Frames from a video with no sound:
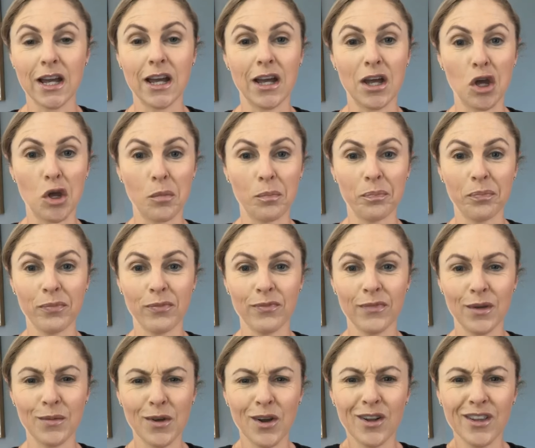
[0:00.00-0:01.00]
And
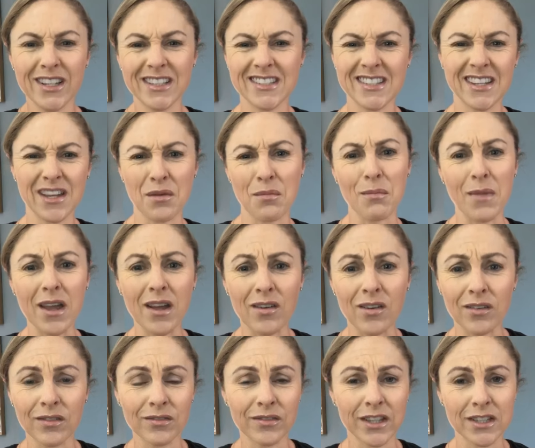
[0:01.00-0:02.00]
we all like to get
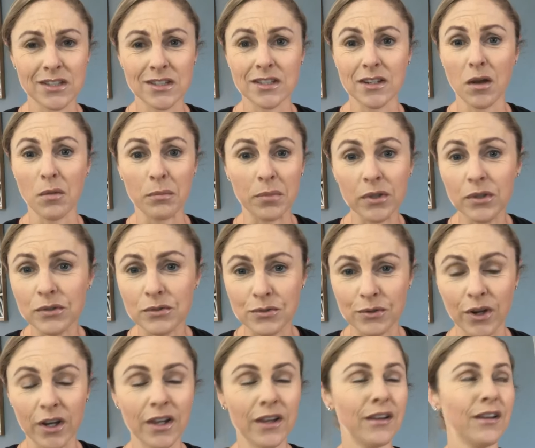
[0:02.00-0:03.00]
mail. That's not bills,
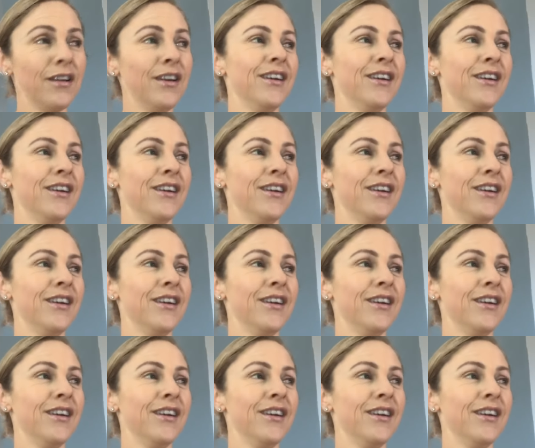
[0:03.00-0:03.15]
right?